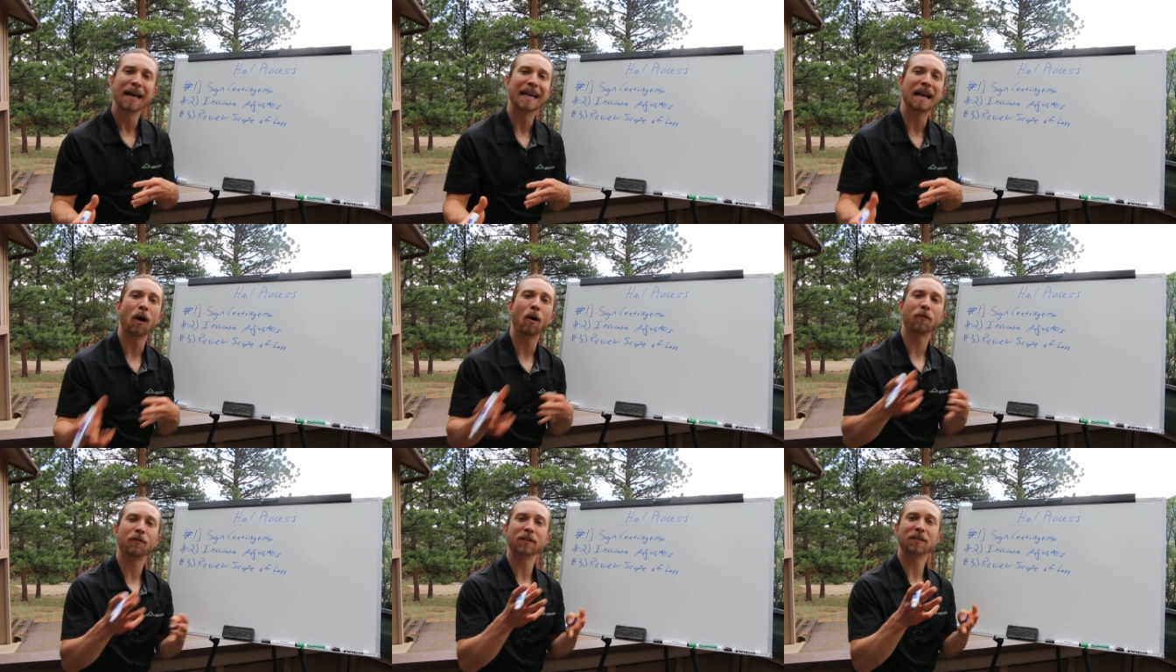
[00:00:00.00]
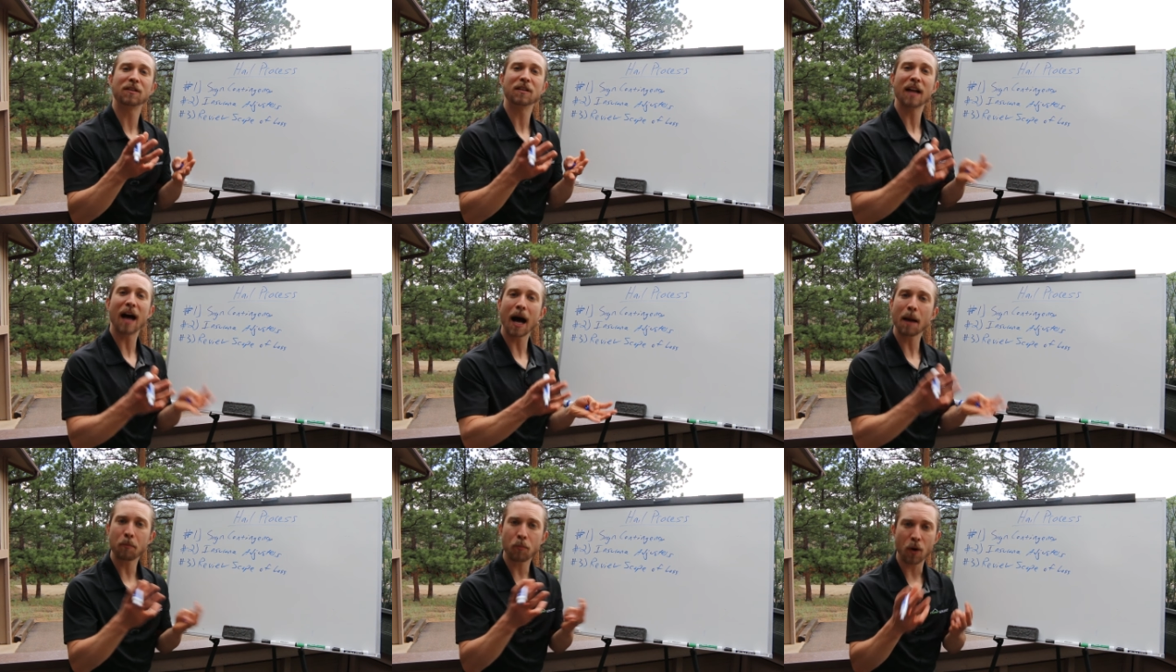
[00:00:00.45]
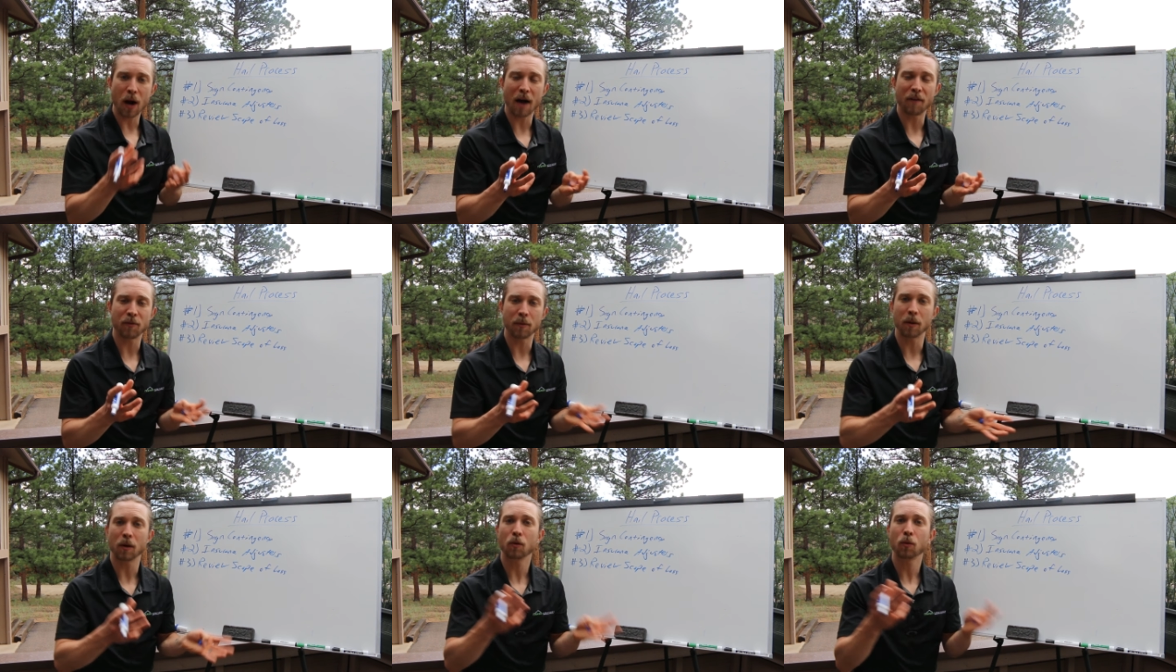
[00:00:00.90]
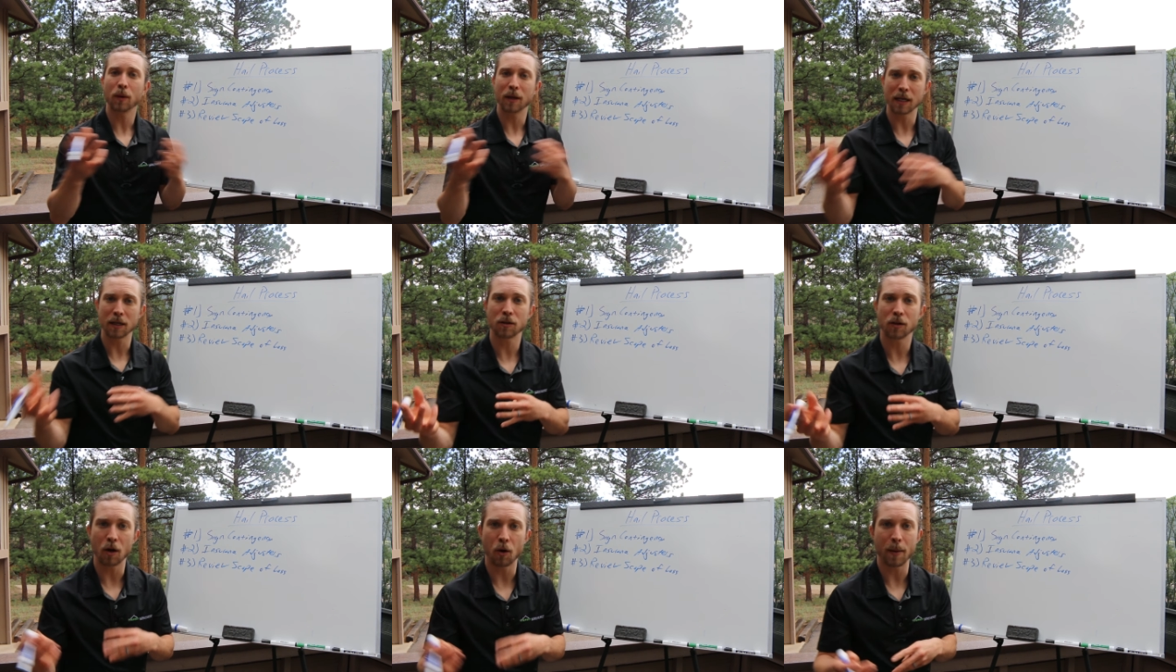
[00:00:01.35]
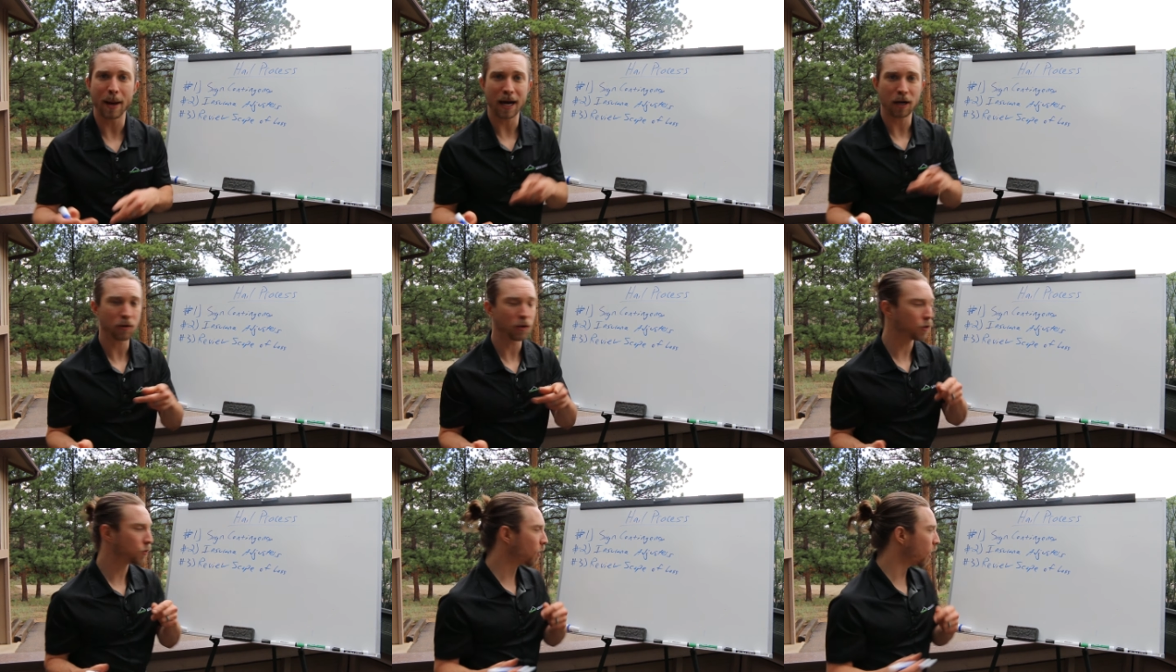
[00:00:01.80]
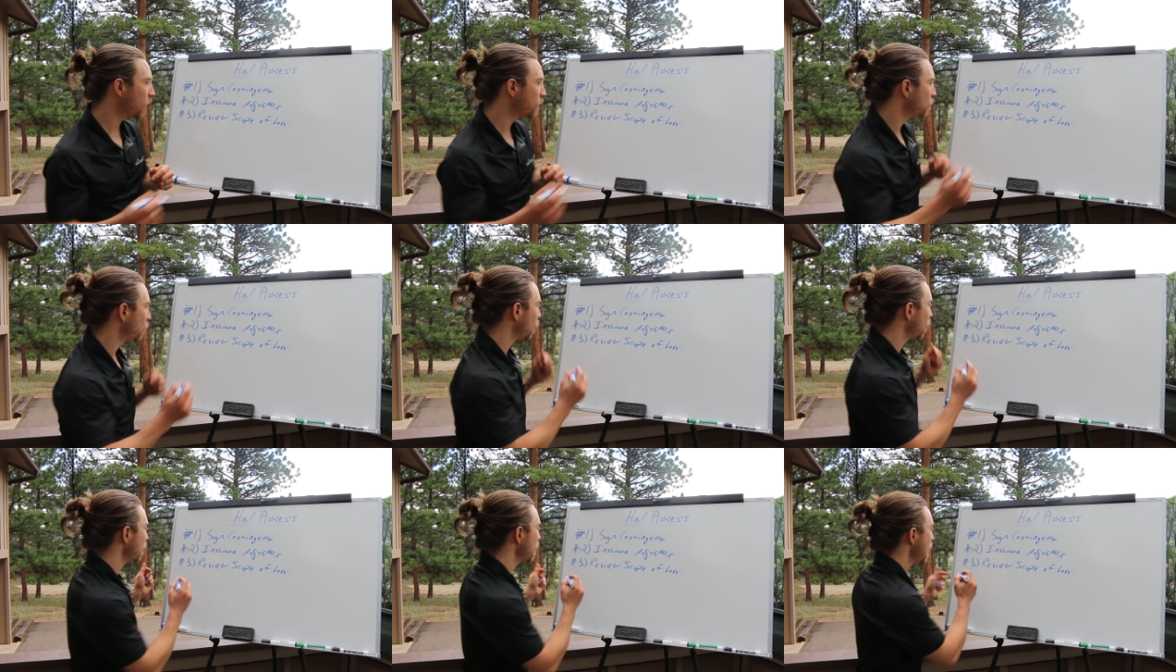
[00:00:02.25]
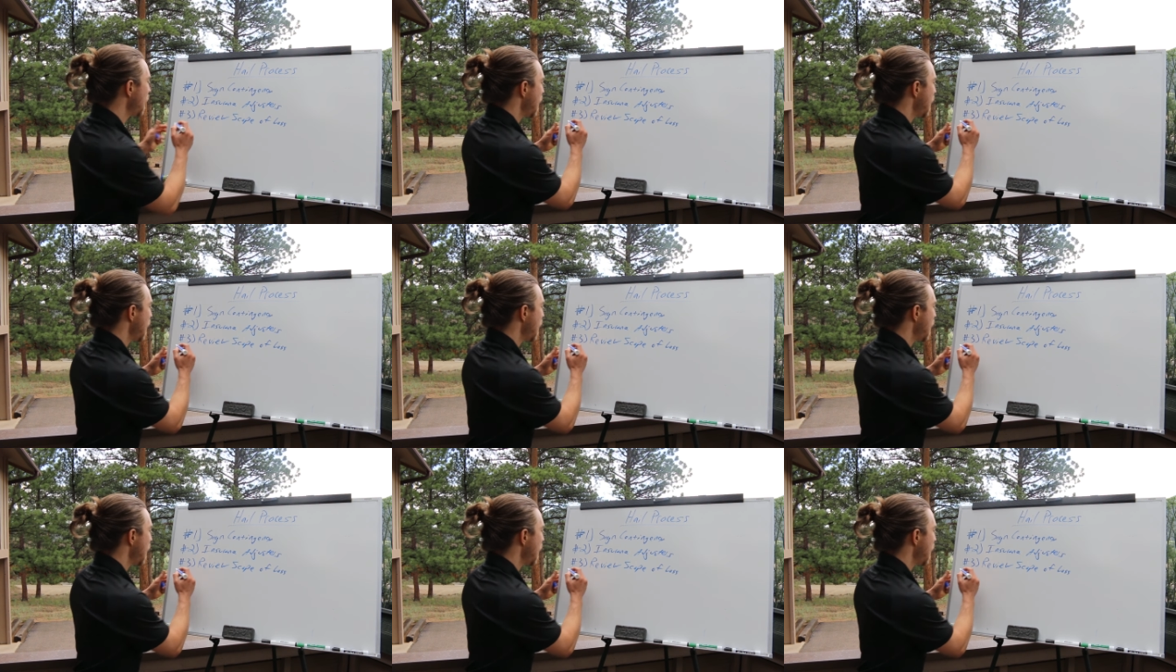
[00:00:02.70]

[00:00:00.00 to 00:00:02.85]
Now, if it's not profitable, we need to go back to the drawing board